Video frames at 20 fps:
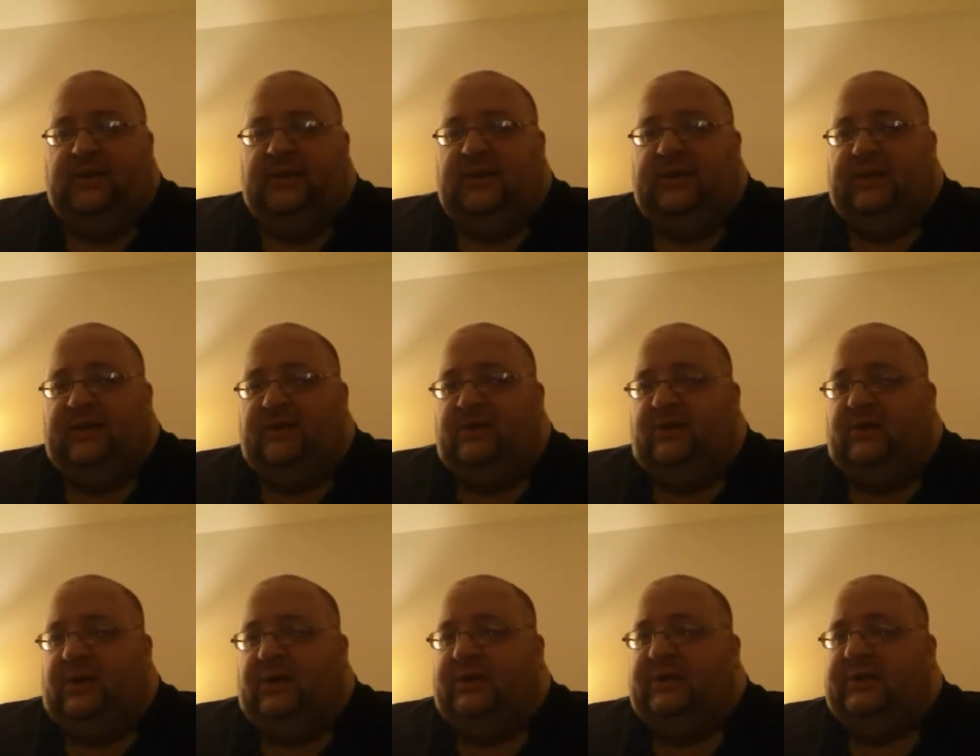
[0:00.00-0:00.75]
you
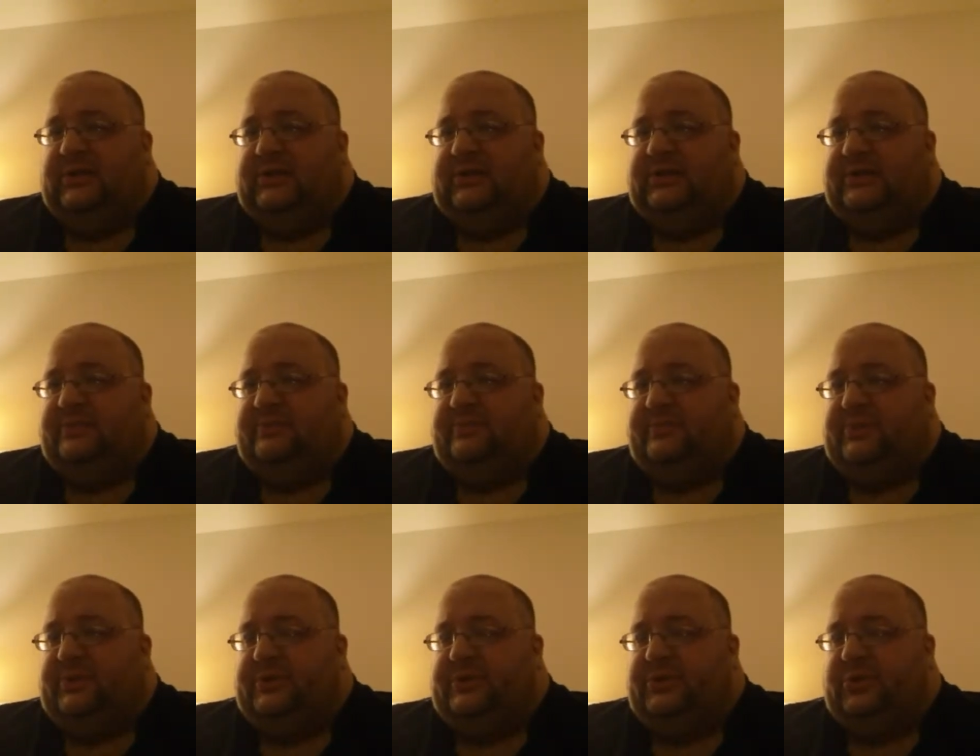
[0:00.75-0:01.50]
know all this
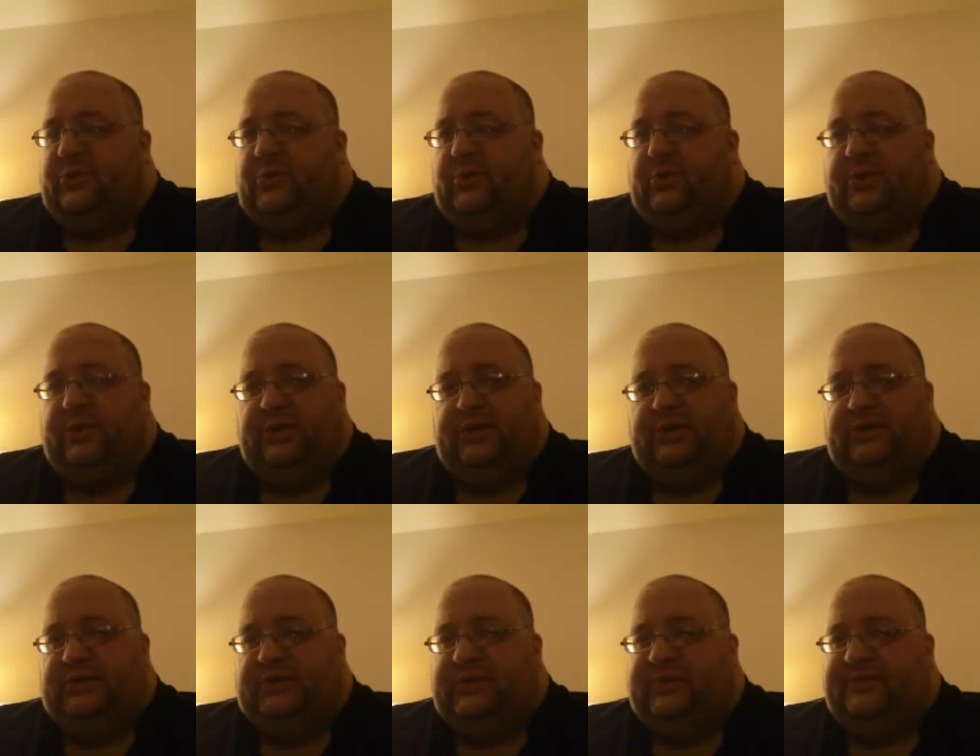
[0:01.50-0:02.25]
the touring
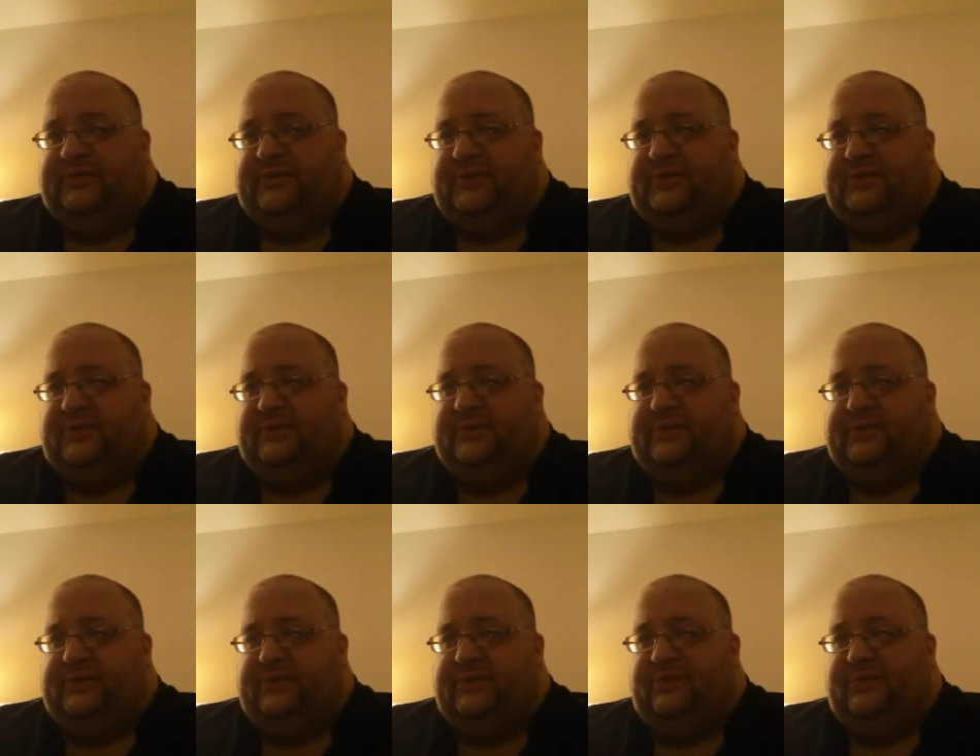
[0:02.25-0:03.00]
and stuff that she
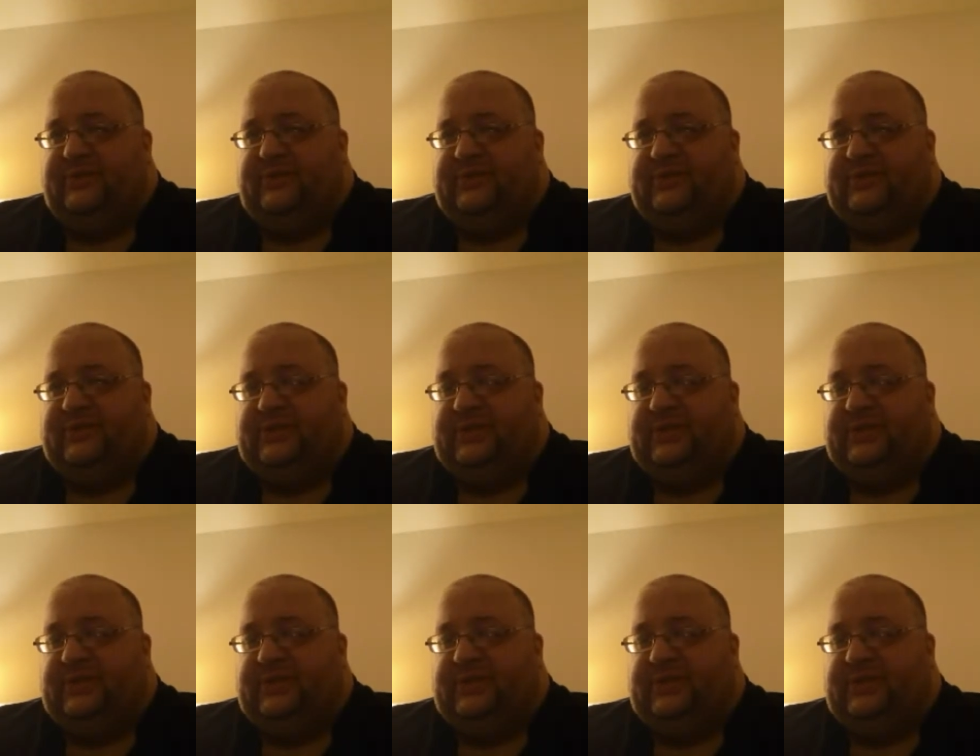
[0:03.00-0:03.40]
was doing.